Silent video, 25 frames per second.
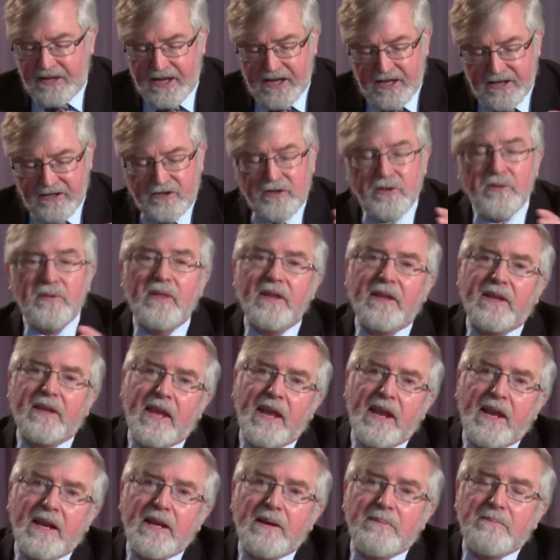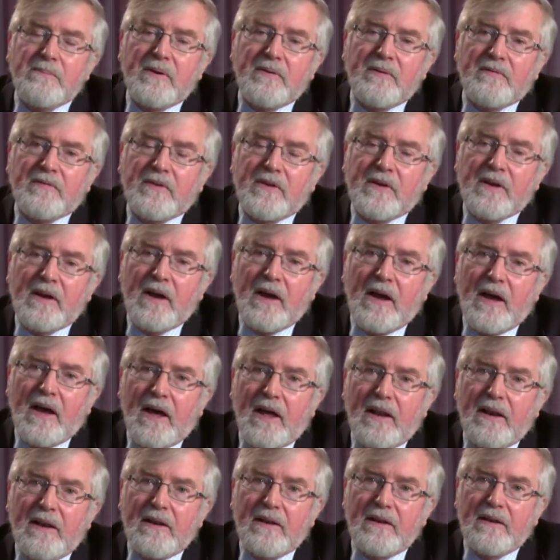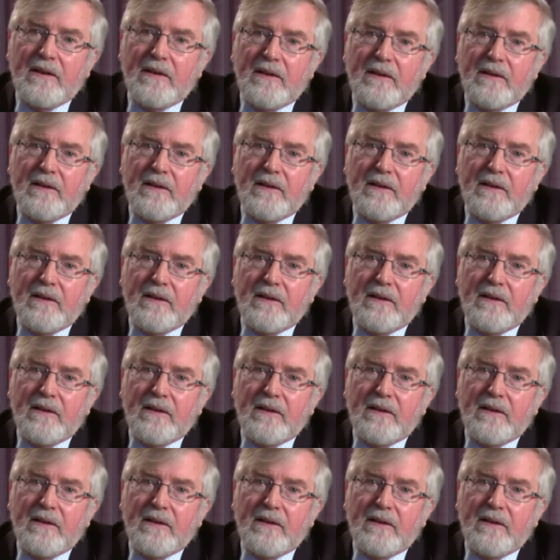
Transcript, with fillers: into the kingdom of God.